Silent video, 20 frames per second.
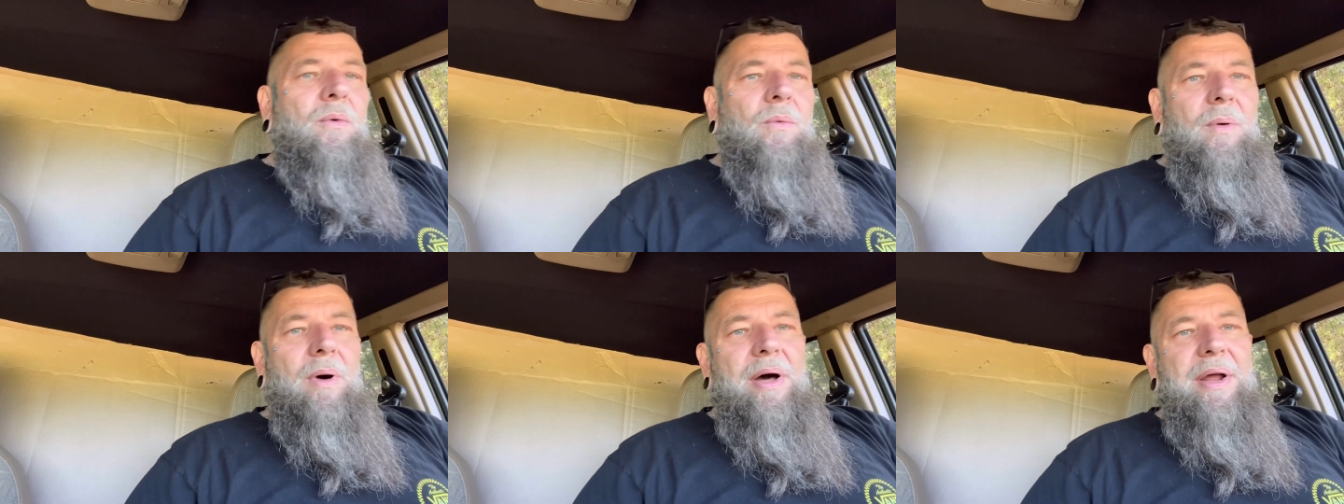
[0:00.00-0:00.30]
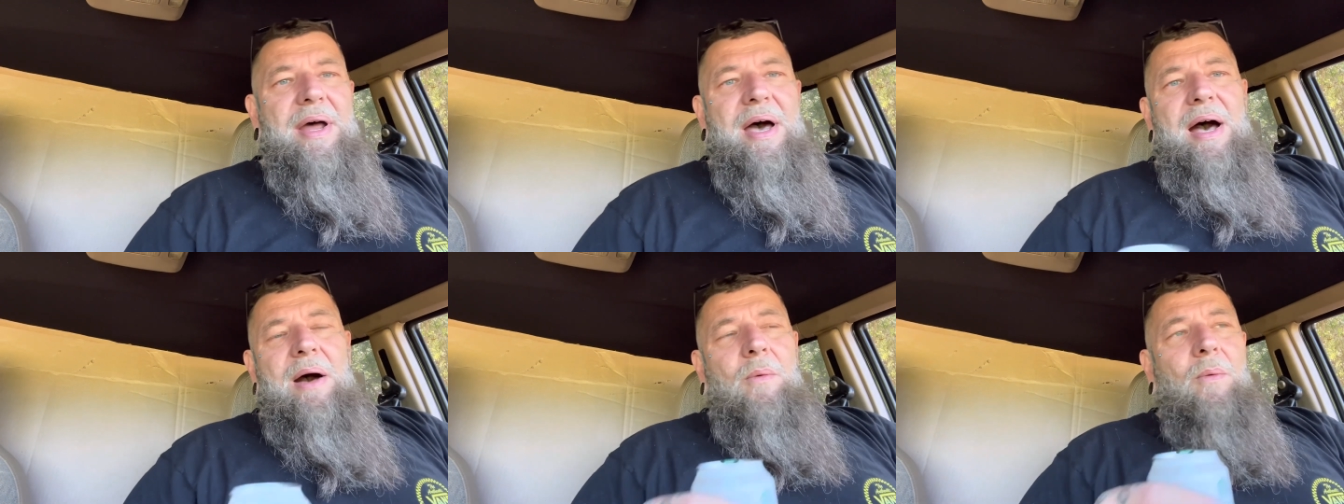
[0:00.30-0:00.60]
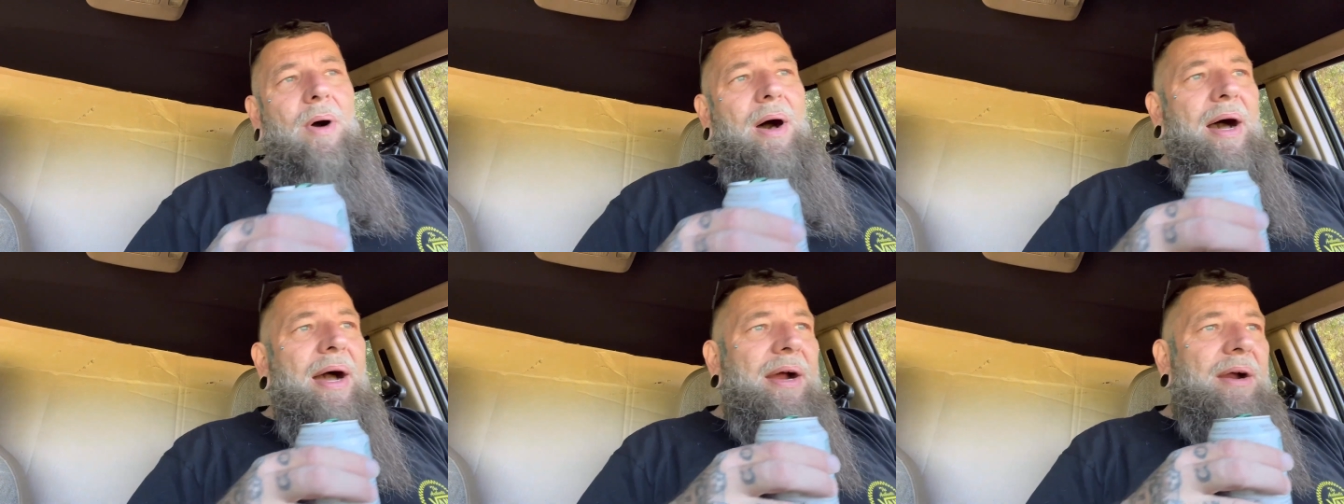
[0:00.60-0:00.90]
one out
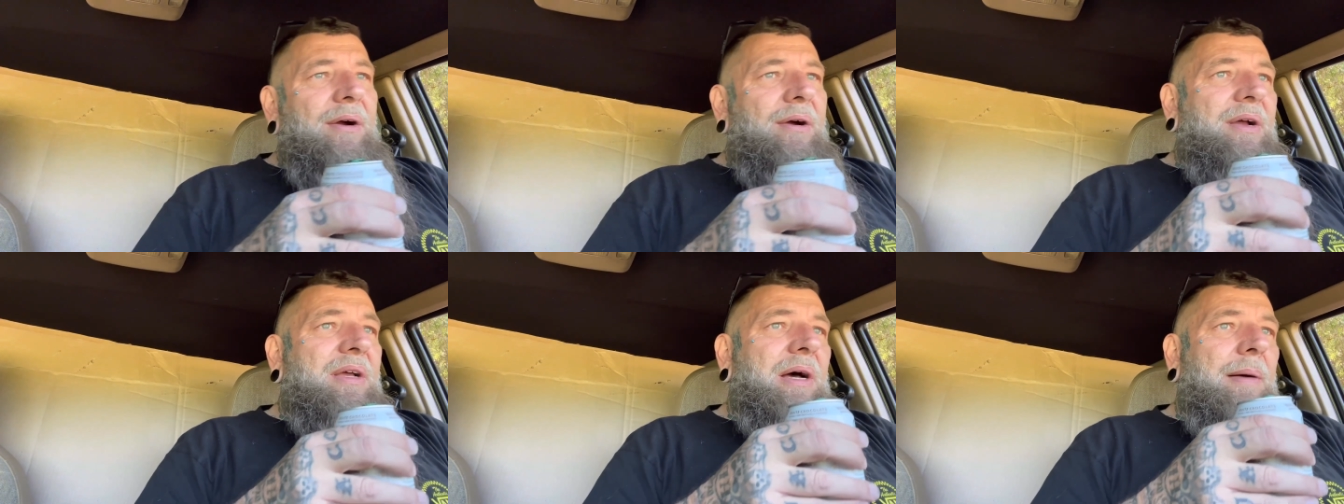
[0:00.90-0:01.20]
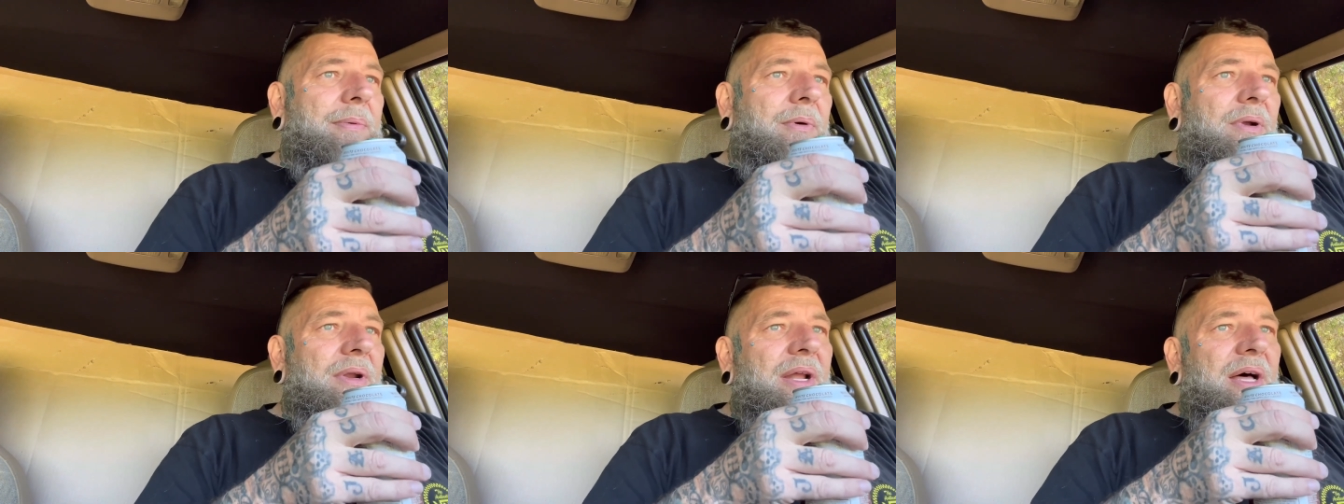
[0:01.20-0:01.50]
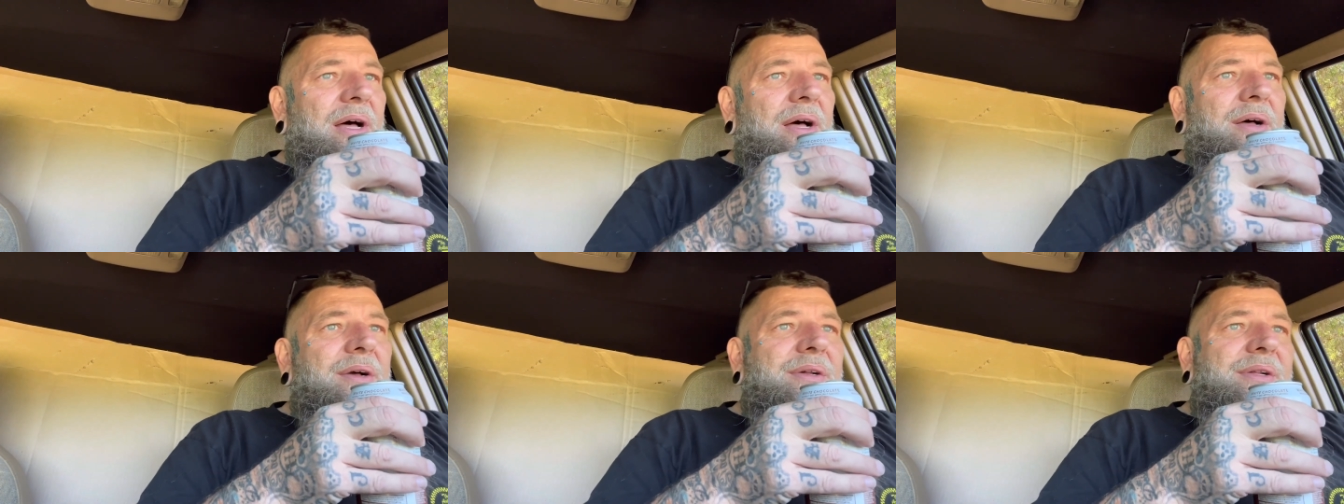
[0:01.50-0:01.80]
wire, a couple of
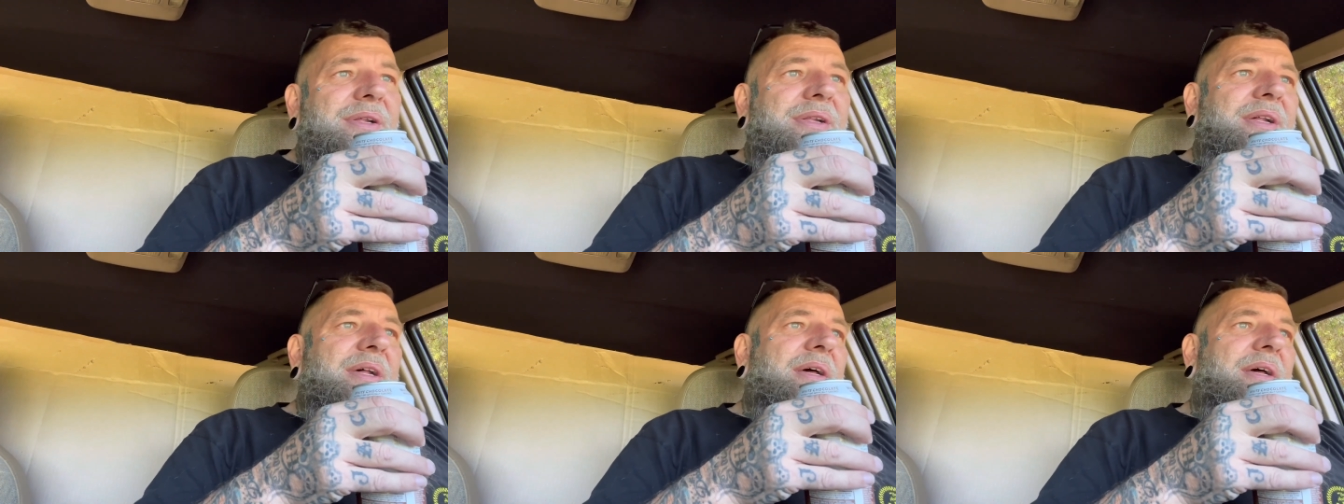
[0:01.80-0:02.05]
lugs,